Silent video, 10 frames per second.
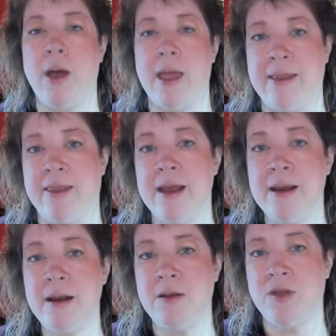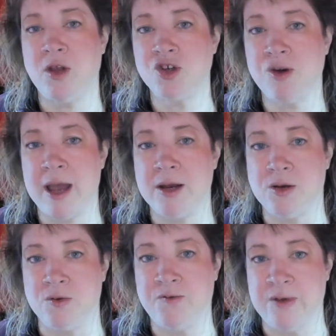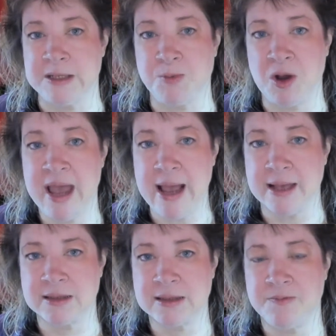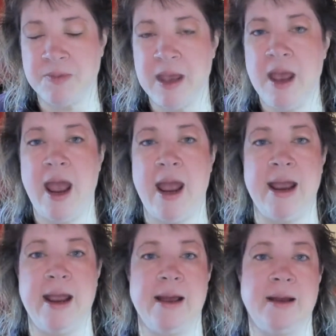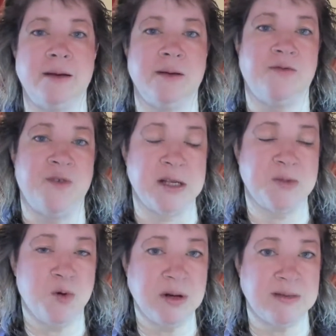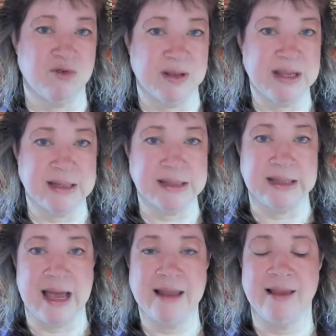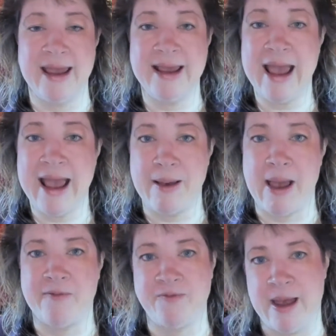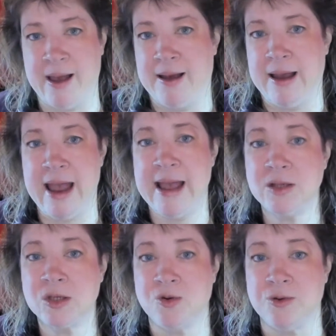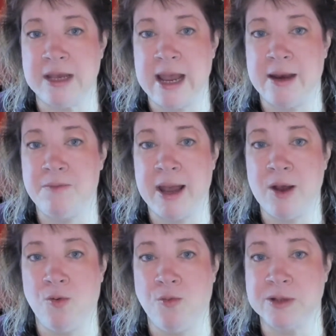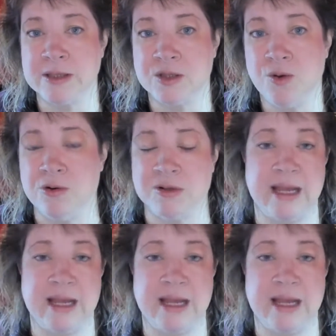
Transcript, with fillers: And then they'll try to do Facebook ads. And Facebook really does not like uh, ads created by home business owners.